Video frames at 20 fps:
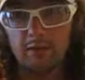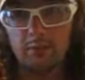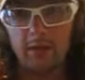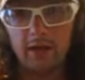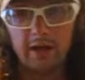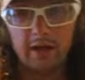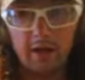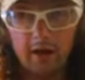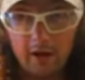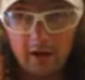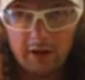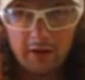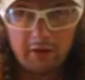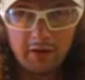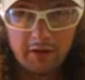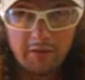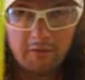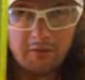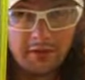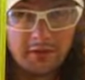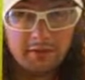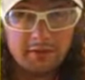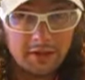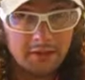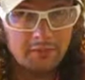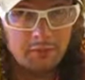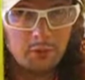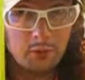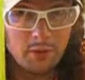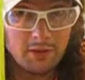150
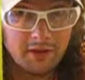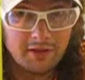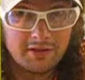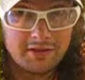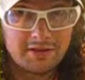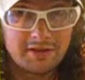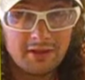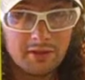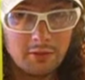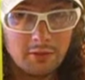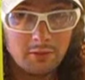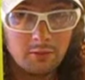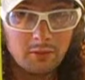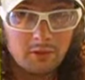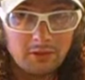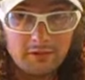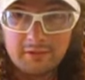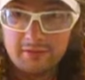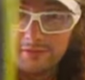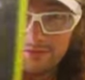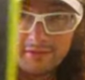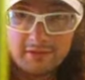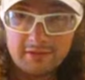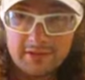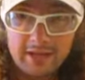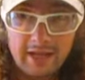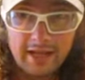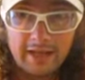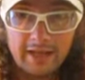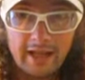for it, so
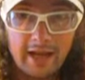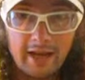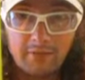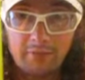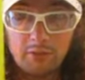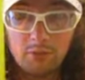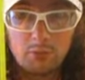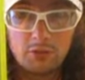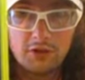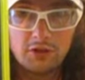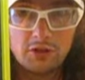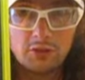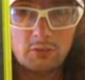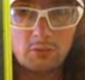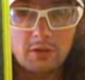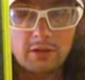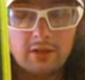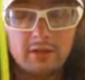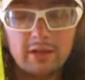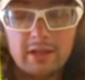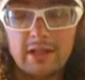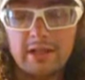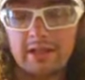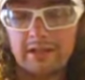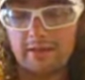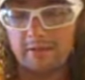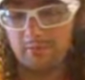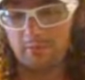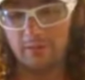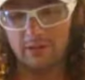take that for what you will.
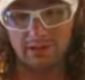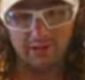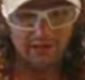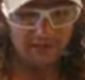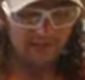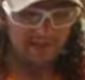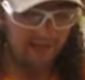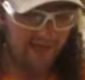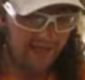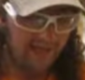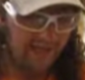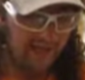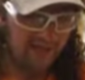But that's